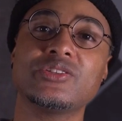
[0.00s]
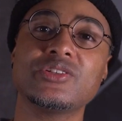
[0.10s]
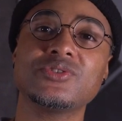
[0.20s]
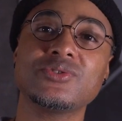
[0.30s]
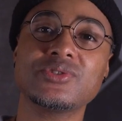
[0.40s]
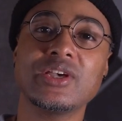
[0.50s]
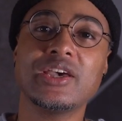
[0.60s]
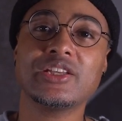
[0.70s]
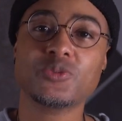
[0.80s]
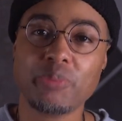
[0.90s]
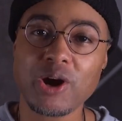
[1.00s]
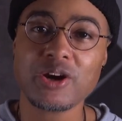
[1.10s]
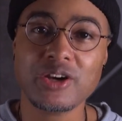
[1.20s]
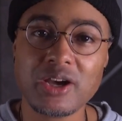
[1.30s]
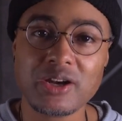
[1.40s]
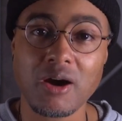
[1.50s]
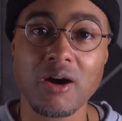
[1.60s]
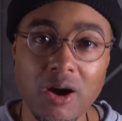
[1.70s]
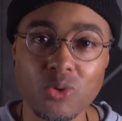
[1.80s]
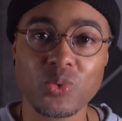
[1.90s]
Essentials, it's bar none
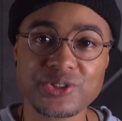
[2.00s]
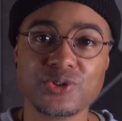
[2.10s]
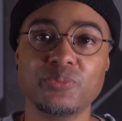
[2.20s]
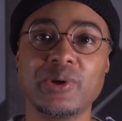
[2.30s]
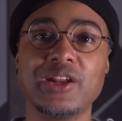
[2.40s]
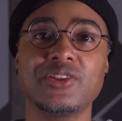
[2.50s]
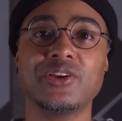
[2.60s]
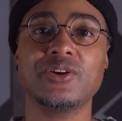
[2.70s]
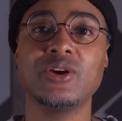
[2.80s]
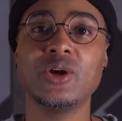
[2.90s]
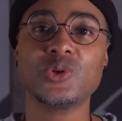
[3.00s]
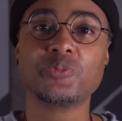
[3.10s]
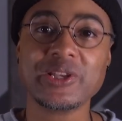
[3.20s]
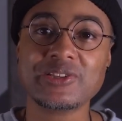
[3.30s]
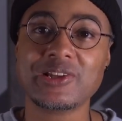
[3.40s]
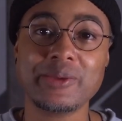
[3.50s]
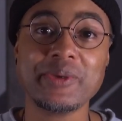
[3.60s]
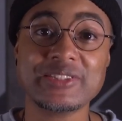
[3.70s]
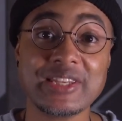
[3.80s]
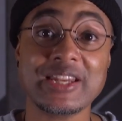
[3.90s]
our Western brand of the year, which basically
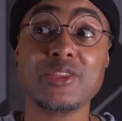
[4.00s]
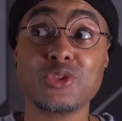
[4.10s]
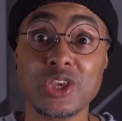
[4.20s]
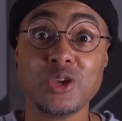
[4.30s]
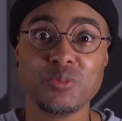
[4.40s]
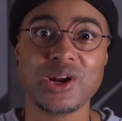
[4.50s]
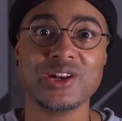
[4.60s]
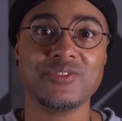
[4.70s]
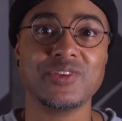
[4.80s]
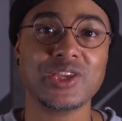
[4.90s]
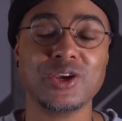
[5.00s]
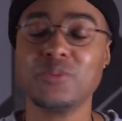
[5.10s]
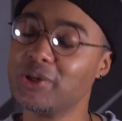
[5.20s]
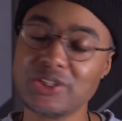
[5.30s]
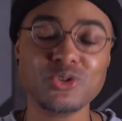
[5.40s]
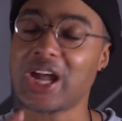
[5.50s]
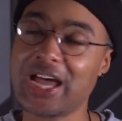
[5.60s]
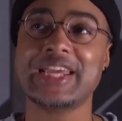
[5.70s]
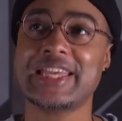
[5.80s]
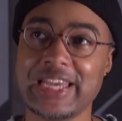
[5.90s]
makes it the brand of the year, but you
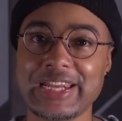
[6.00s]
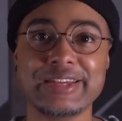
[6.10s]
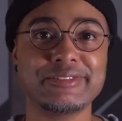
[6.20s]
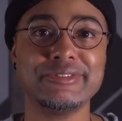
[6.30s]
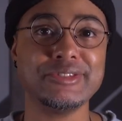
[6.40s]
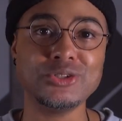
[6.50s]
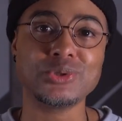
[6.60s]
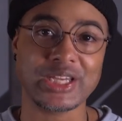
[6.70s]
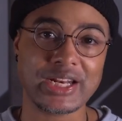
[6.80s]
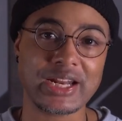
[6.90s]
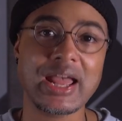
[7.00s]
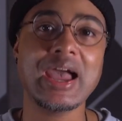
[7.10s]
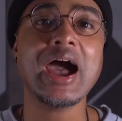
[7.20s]
kind of get it, you get it.